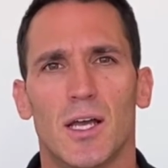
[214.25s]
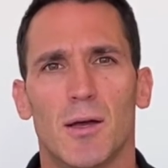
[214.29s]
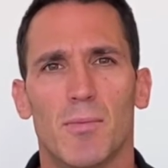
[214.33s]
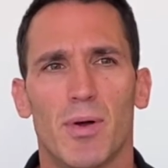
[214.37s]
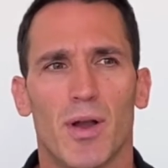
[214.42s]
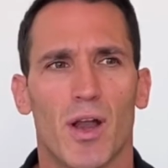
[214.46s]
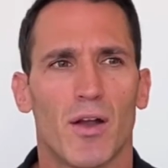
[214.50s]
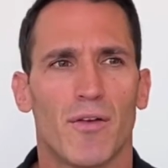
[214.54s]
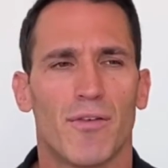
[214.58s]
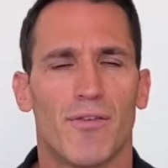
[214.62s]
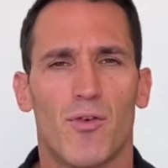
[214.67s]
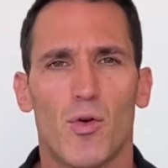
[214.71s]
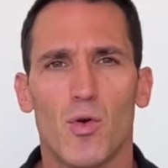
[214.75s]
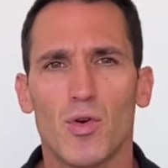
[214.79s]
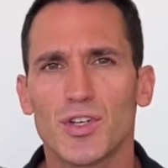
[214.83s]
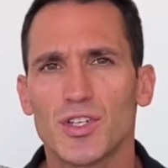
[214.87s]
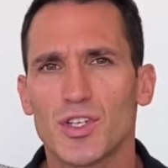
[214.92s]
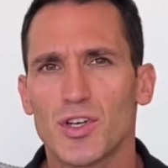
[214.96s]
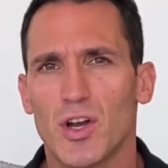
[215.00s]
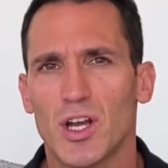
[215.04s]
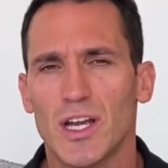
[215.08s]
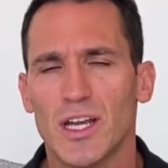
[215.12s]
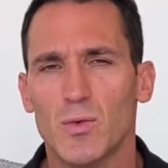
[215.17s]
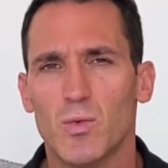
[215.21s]
But
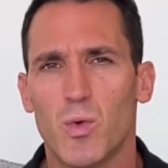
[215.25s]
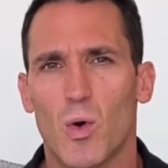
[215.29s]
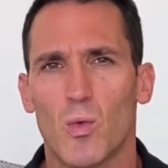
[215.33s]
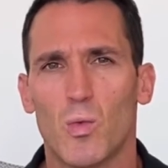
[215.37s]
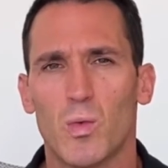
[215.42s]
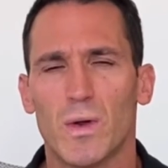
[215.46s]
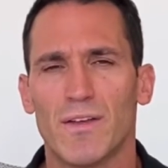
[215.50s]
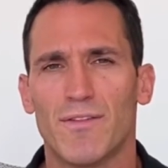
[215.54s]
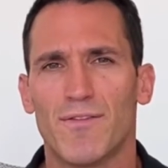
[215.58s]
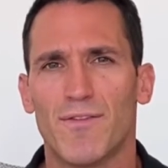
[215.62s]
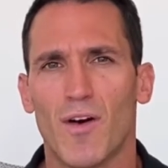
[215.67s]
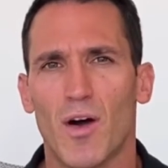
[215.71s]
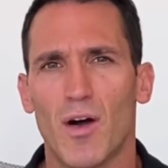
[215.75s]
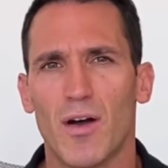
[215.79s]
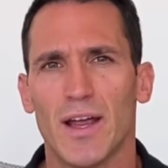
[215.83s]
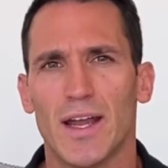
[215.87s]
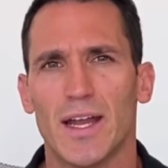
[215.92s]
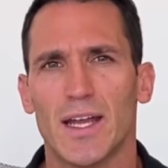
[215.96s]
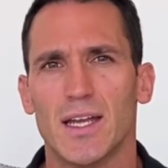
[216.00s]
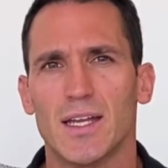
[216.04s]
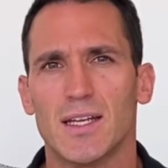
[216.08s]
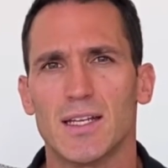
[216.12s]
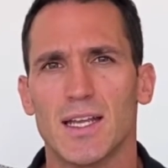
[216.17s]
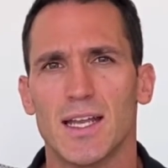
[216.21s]
unfortunately, what we
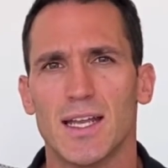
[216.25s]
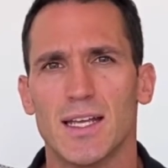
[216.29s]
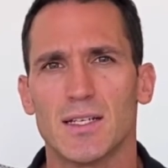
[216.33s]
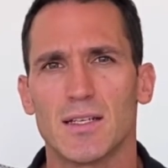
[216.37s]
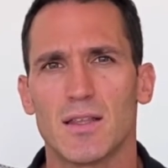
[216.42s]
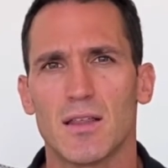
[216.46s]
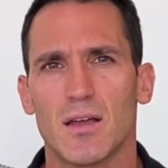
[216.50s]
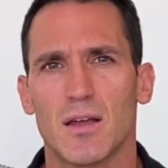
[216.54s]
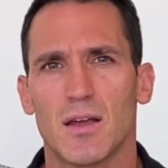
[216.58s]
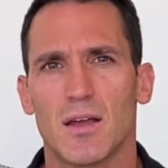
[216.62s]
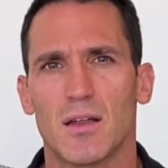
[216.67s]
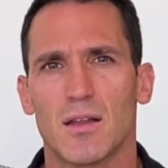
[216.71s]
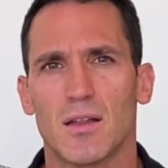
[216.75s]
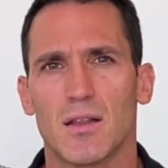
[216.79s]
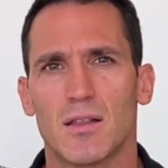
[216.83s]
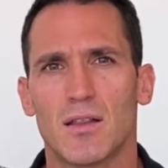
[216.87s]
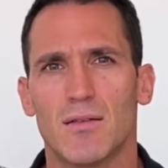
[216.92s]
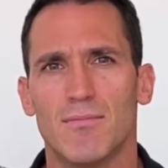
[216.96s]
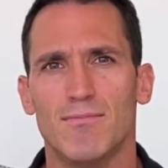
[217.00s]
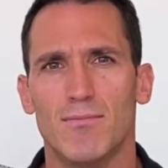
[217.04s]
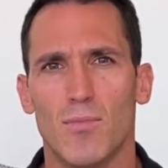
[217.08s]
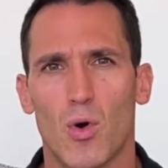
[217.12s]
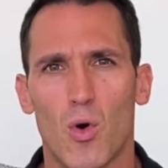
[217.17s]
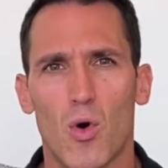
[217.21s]
find is that
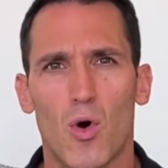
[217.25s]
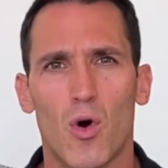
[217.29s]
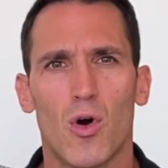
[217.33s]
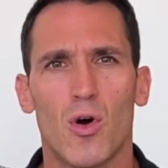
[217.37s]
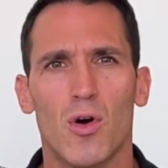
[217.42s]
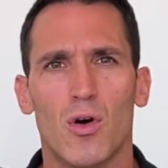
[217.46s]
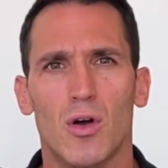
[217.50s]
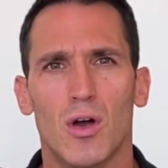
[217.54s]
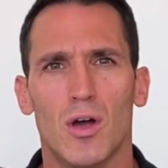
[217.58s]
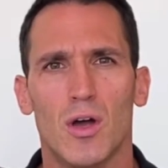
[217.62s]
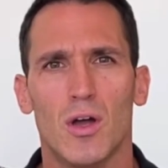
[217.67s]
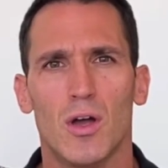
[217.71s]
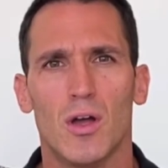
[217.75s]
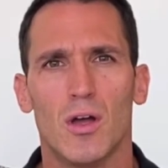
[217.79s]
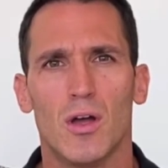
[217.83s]
the more